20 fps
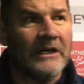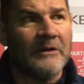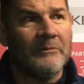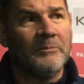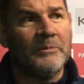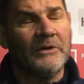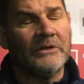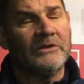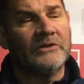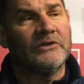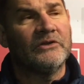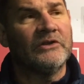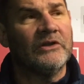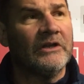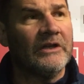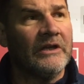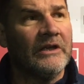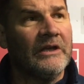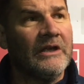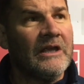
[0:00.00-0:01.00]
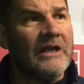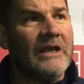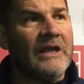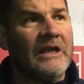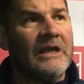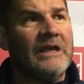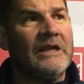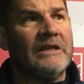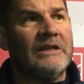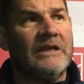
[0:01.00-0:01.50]
But
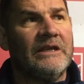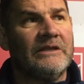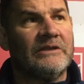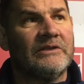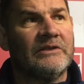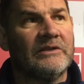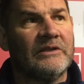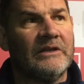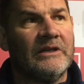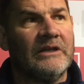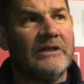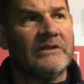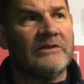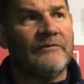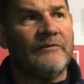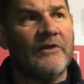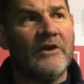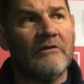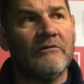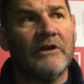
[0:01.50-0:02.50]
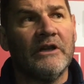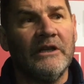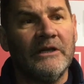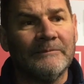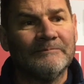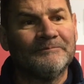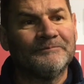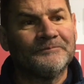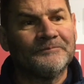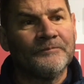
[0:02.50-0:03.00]
it's very
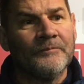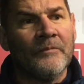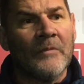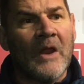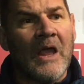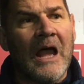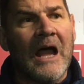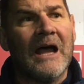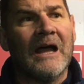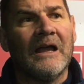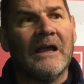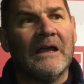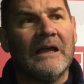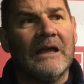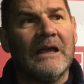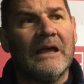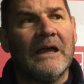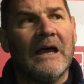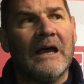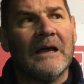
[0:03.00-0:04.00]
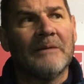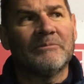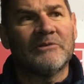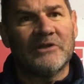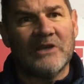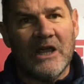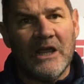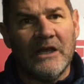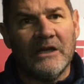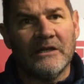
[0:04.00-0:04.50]

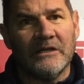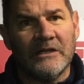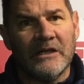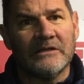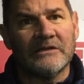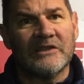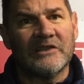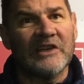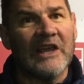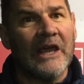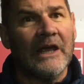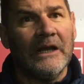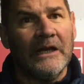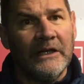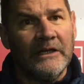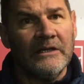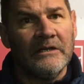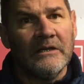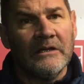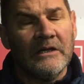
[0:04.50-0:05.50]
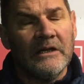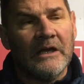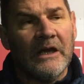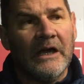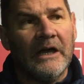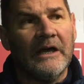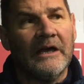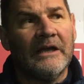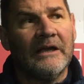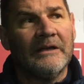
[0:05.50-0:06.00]
upsetting and unsettling.
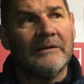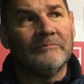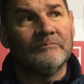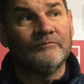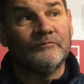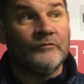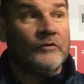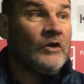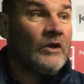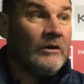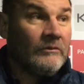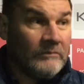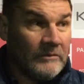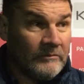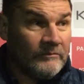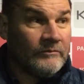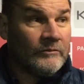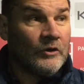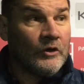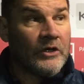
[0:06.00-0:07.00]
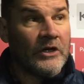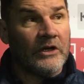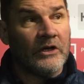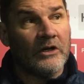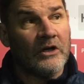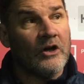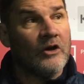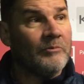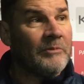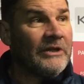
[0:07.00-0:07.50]
I'm looking at
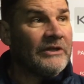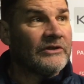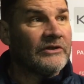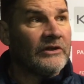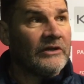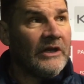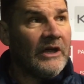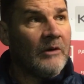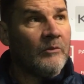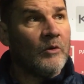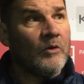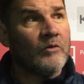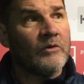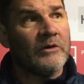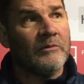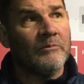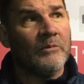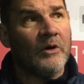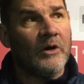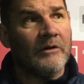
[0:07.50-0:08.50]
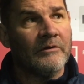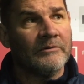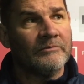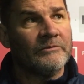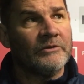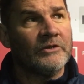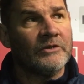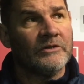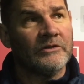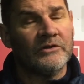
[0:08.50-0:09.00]
Carl Menser now walking by,
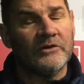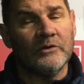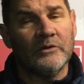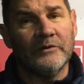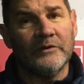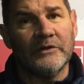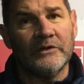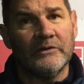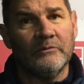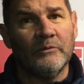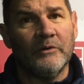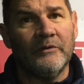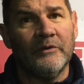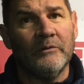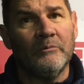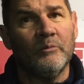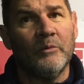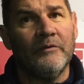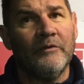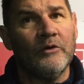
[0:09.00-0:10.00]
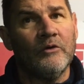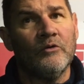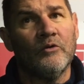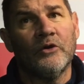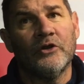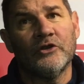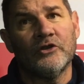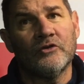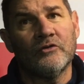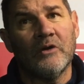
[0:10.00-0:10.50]
sort of with a
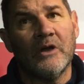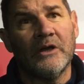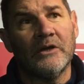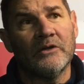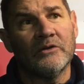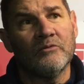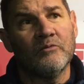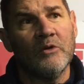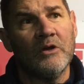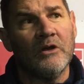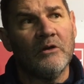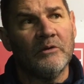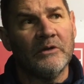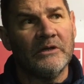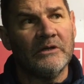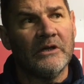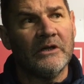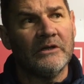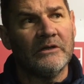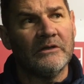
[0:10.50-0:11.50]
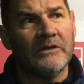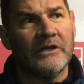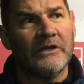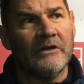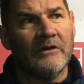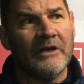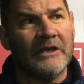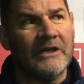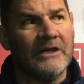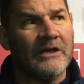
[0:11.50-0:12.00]
groin strain as well, and
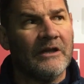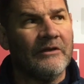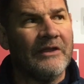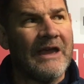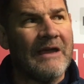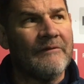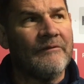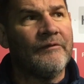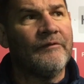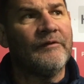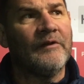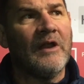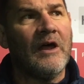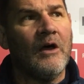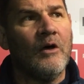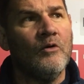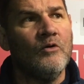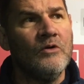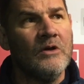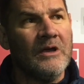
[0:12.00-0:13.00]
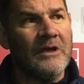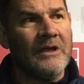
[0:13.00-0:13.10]
that flow